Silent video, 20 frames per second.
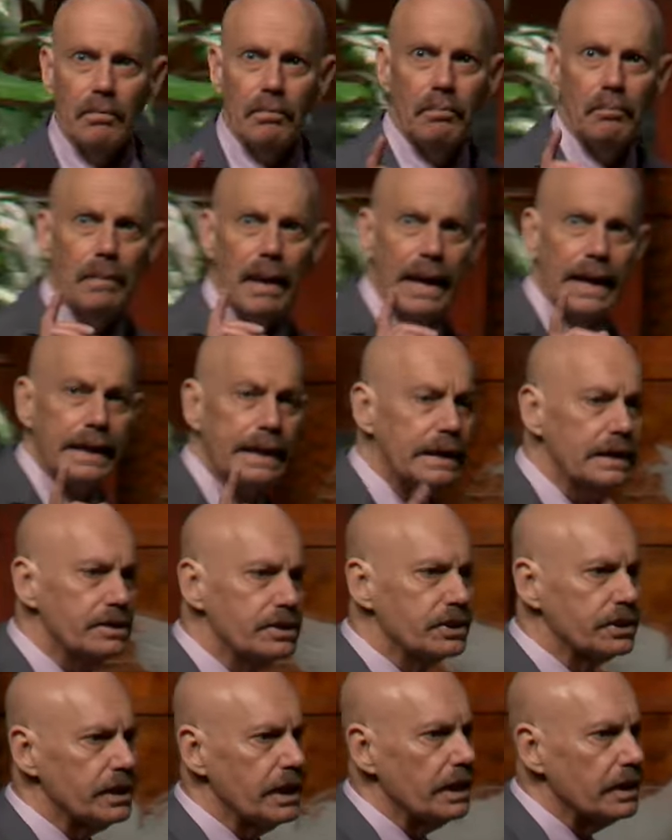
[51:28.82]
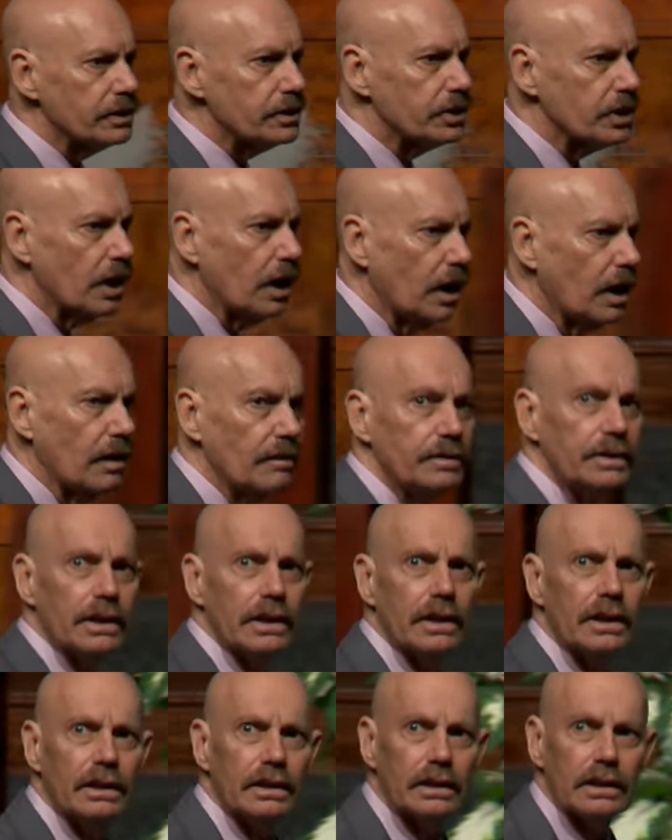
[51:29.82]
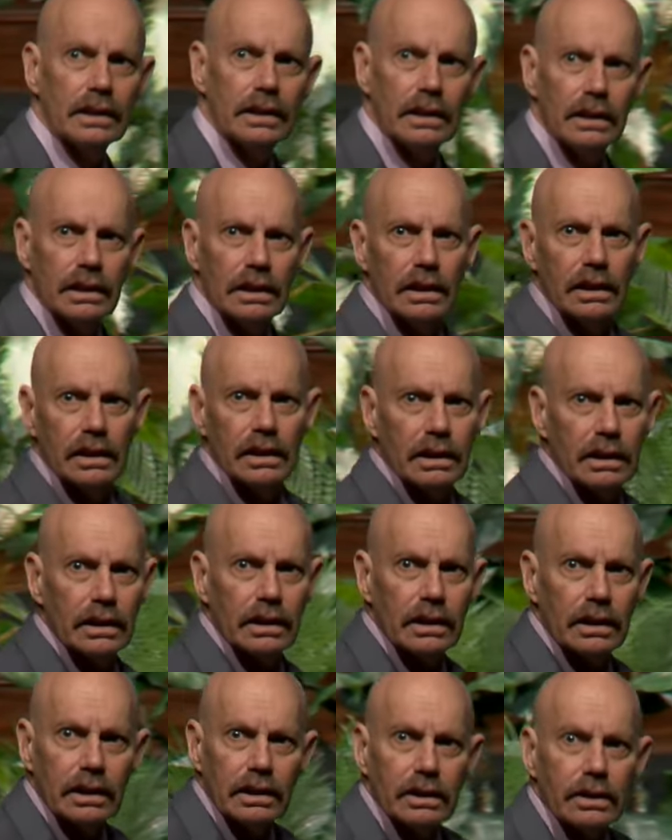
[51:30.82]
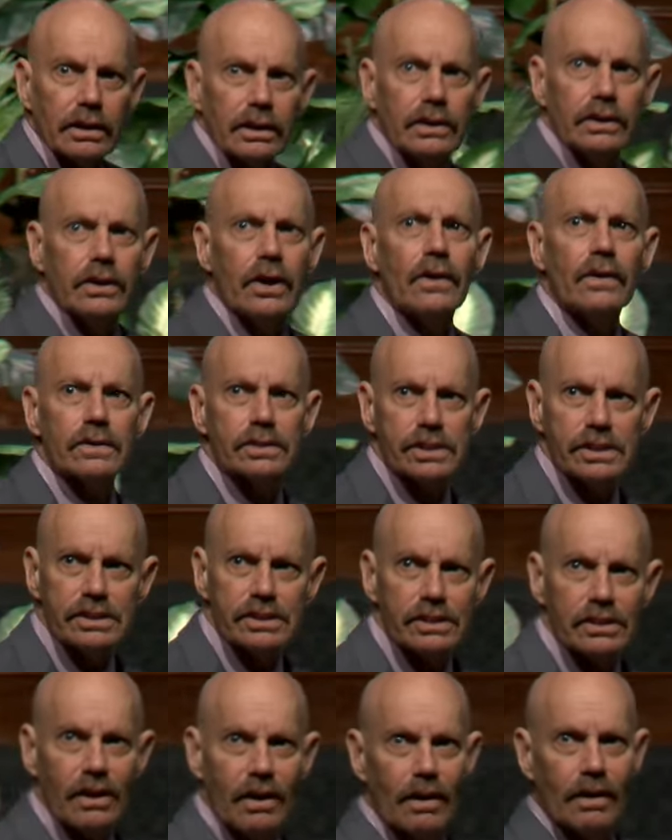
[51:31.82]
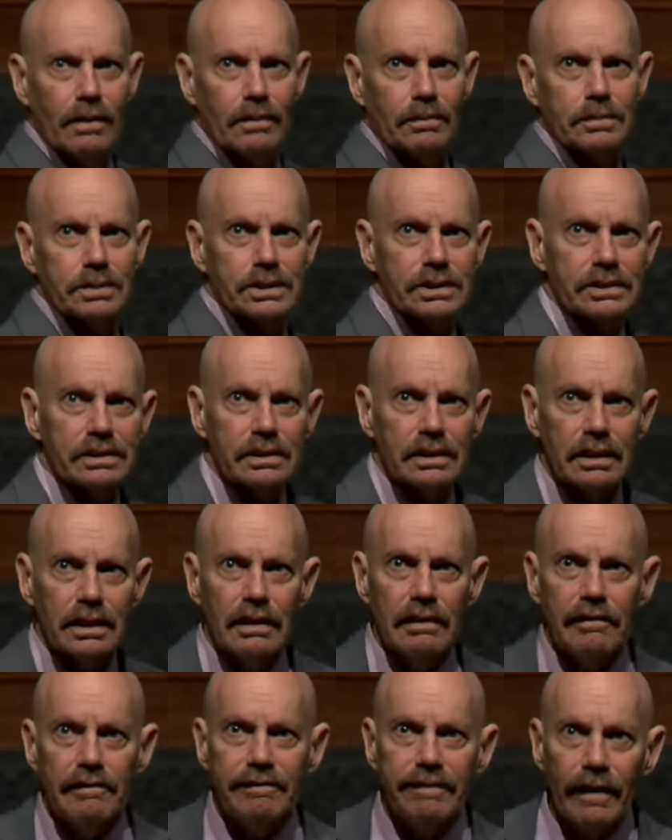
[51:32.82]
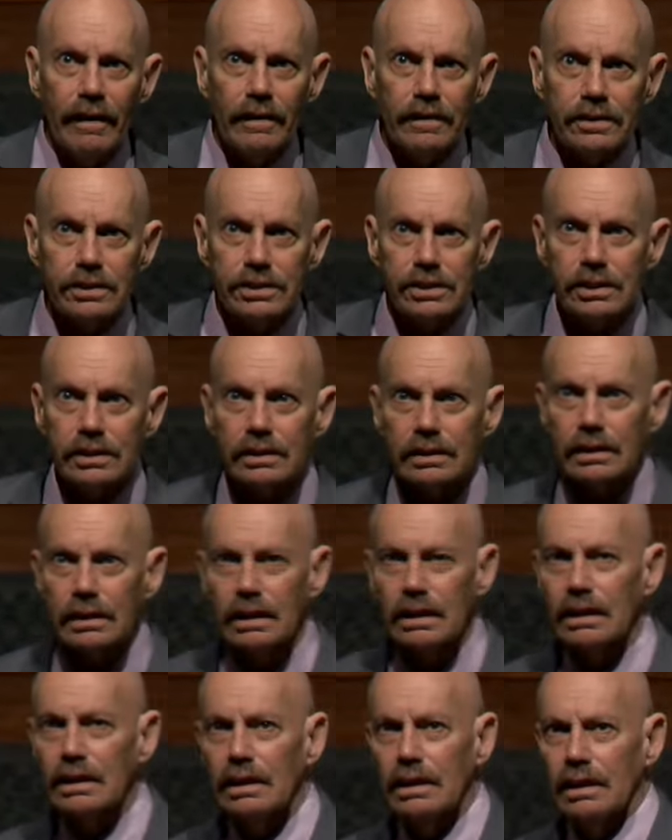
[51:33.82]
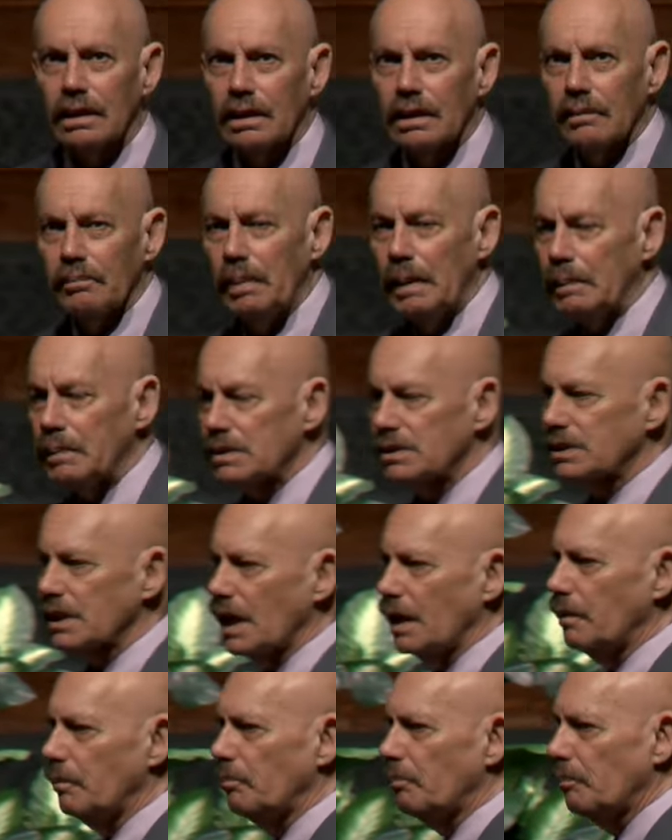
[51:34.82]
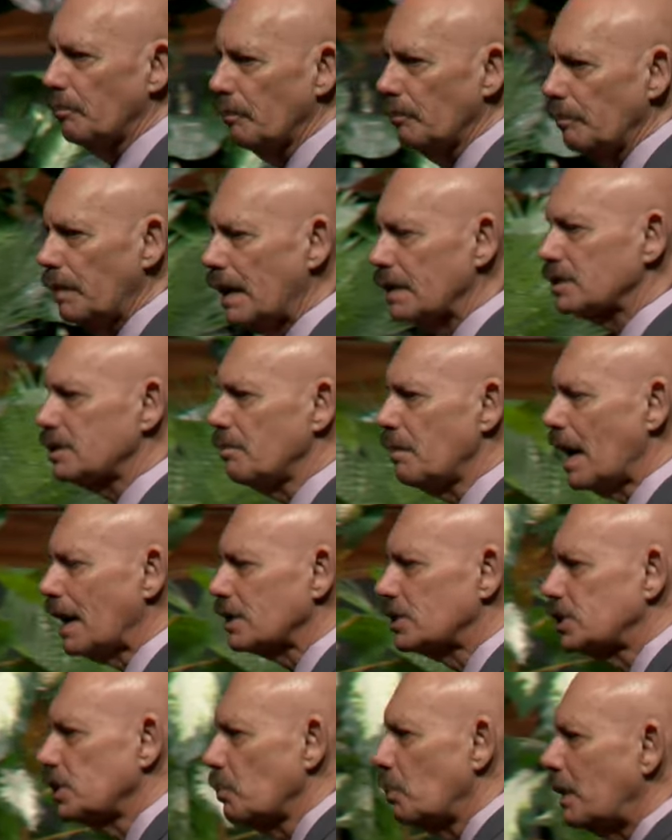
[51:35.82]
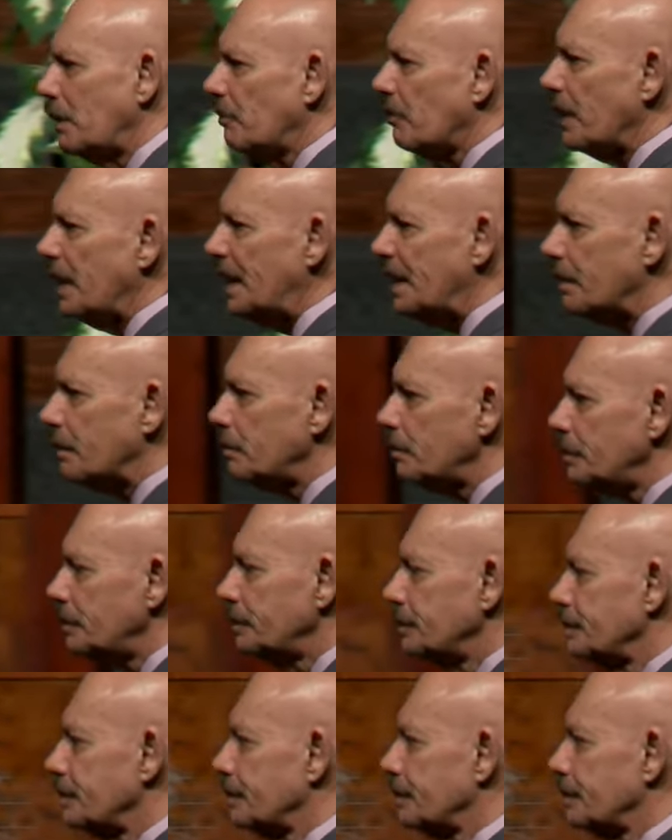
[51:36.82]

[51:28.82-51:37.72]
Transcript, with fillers: Making sense of the cursing psalms. First, people say, Pastor Mike, should we read them?